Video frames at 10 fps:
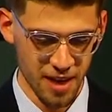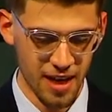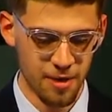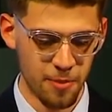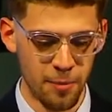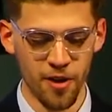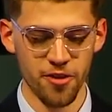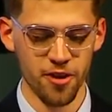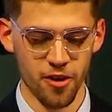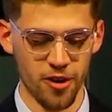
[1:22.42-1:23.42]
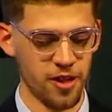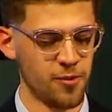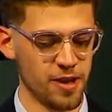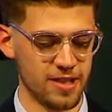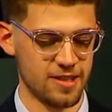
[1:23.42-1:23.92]
Uh, my mother currently
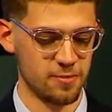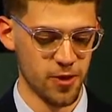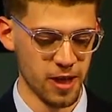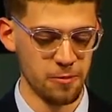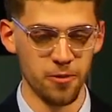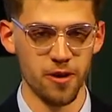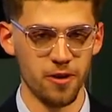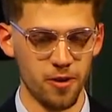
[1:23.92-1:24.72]
works as a bookkeeper at a